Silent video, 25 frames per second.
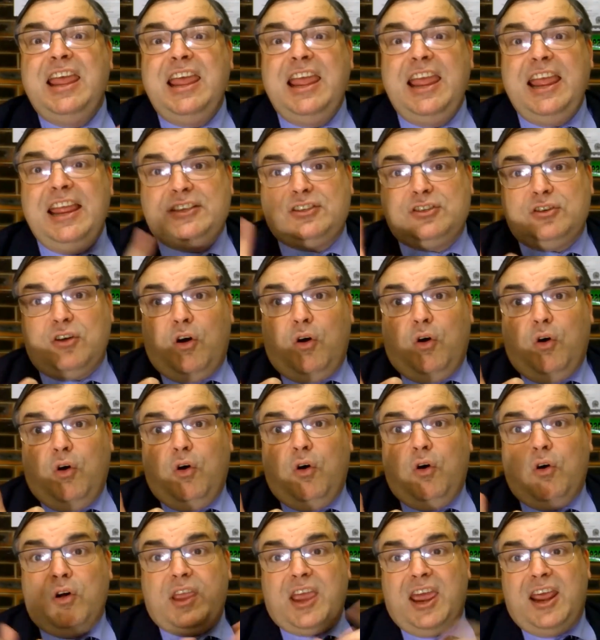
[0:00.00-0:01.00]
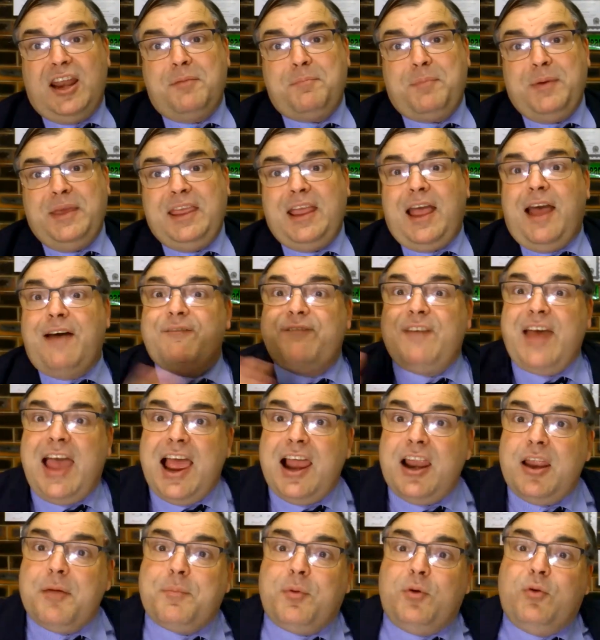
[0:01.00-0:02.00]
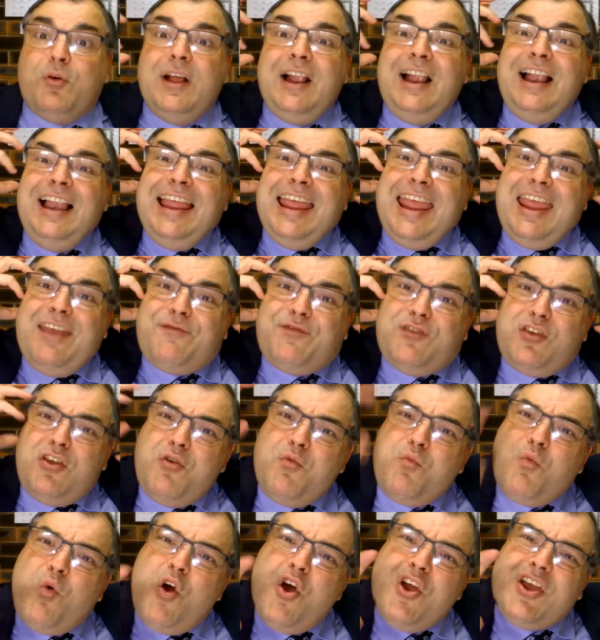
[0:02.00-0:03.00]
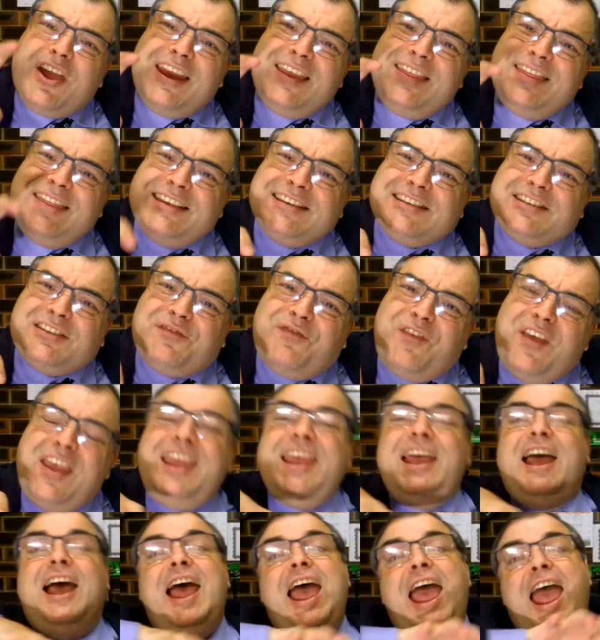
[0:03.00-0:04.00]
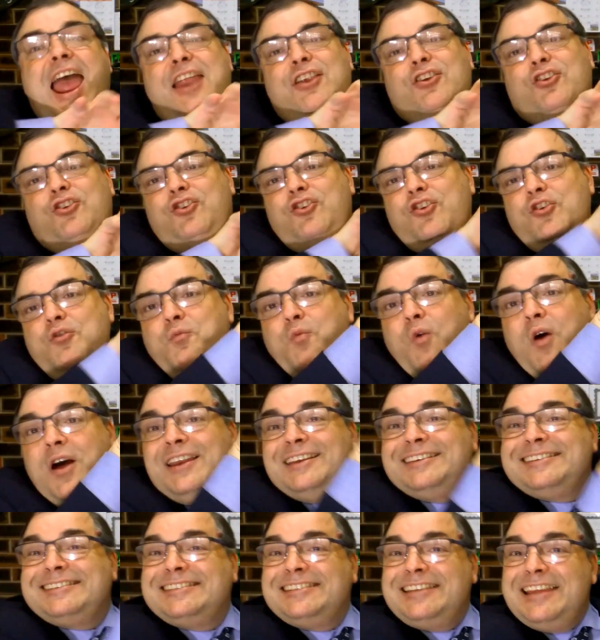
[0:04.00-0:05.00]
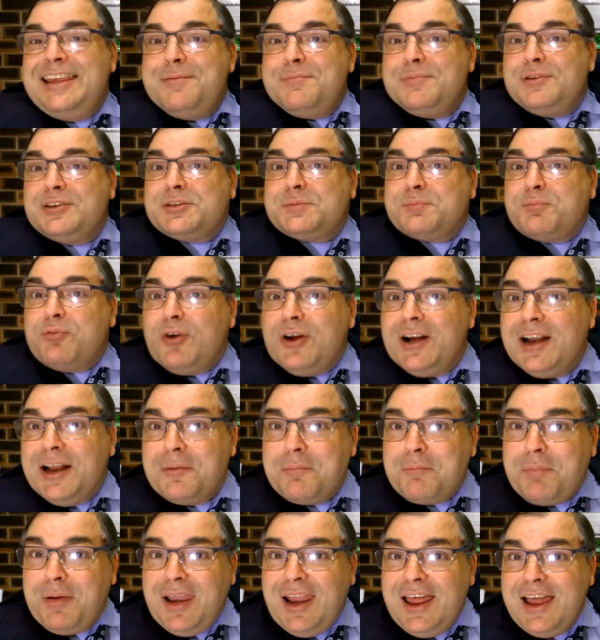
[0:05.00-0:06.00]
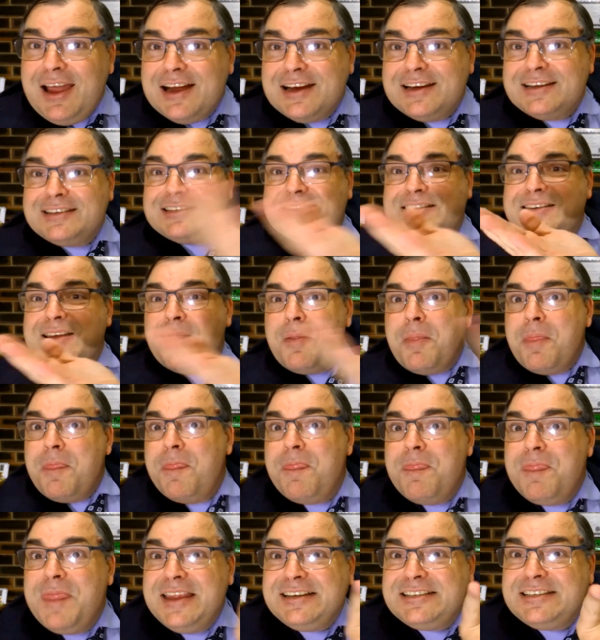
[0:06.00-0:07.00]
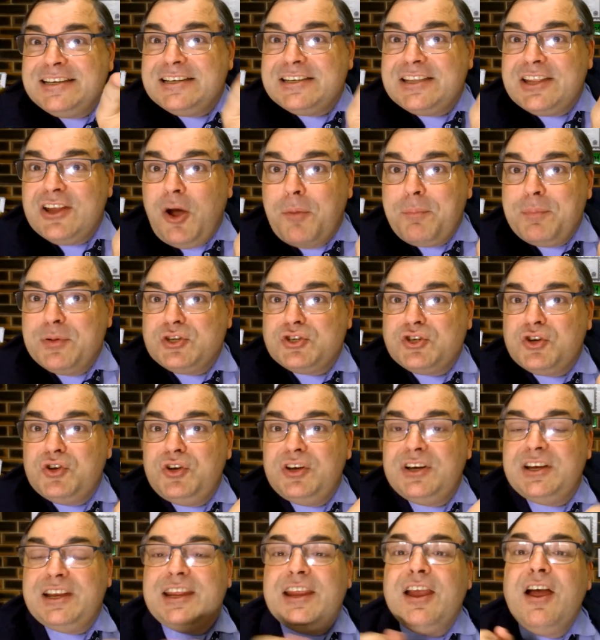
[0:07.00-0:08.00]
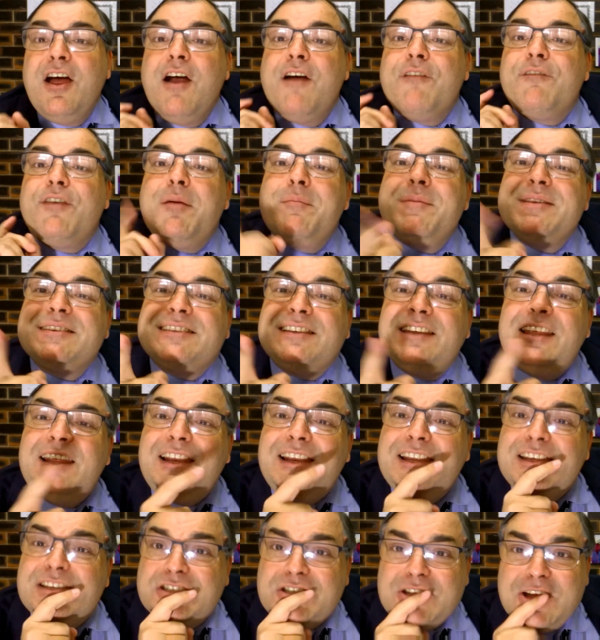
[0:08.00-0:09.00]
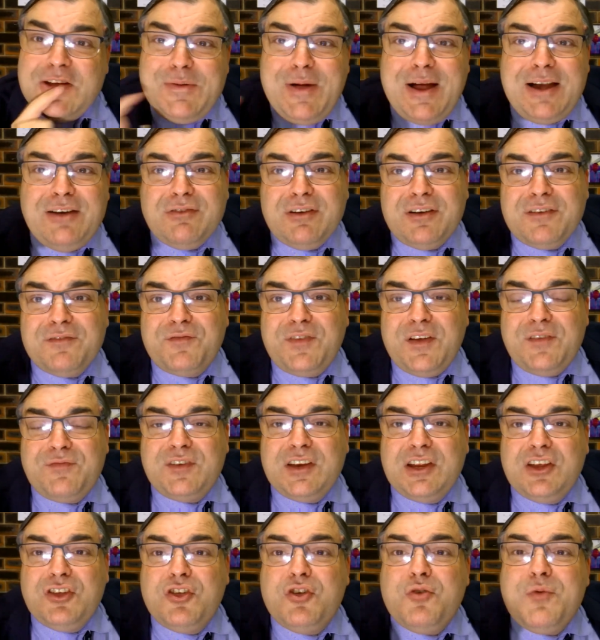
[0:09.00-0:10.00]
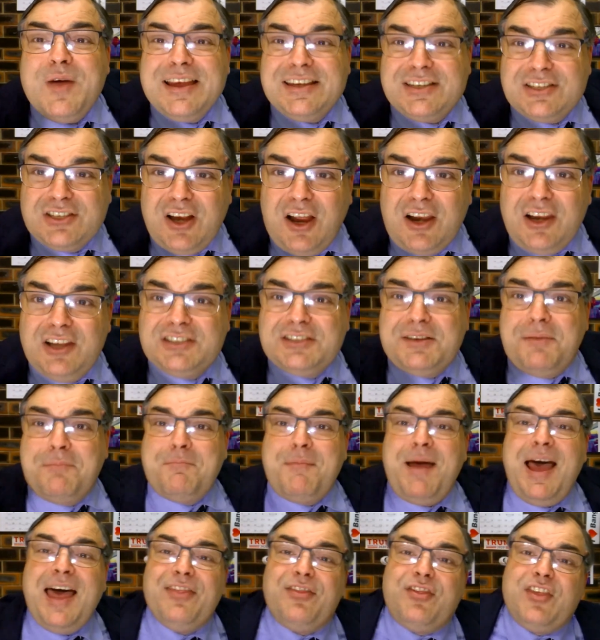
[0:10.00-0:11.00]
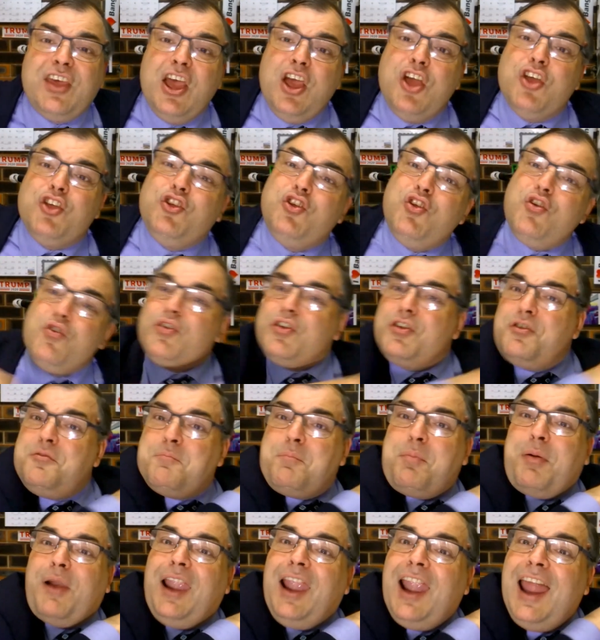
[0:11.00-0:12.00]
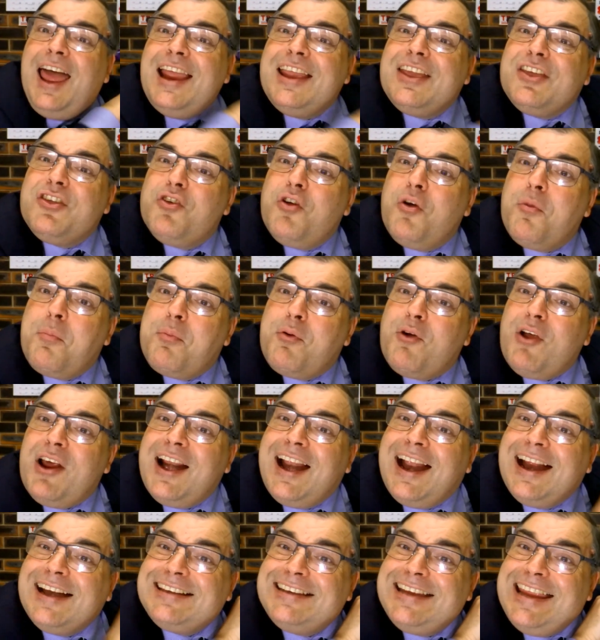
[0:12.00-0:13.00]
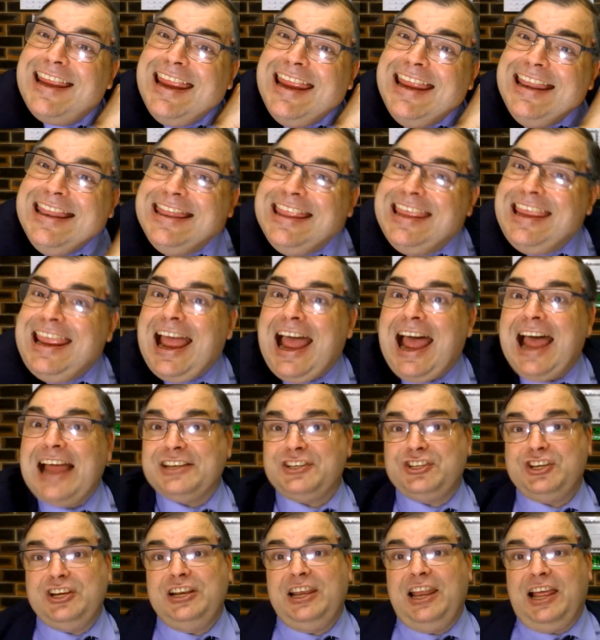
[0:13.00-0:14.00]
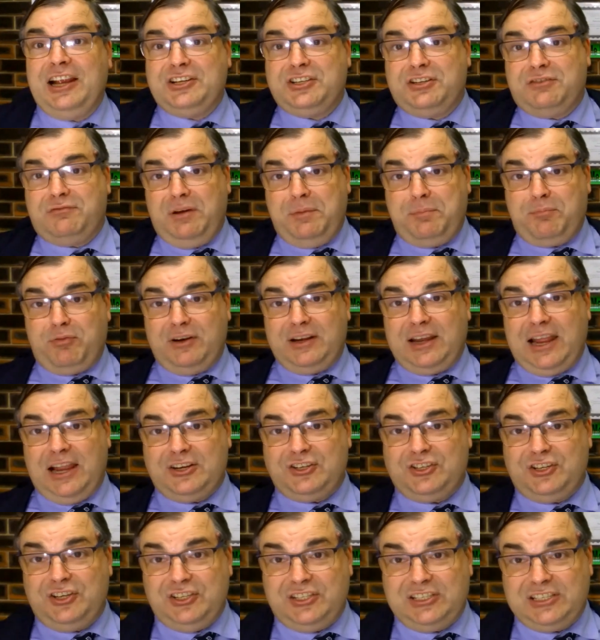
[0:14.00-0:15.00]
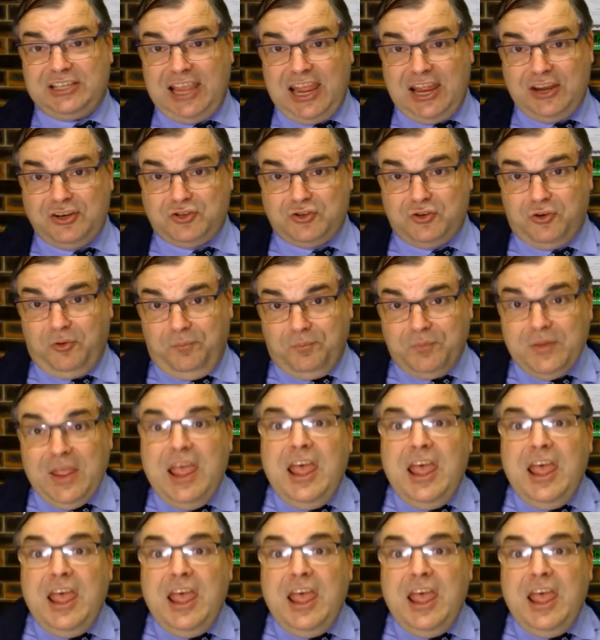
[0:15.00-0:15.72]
It's all going to be available. If you work in this sphere and you want seamless product plugs, this is the opportunity. From as little as two hundred fifty US dollars a month, you can plug your product in the Archie Luxury production schedule.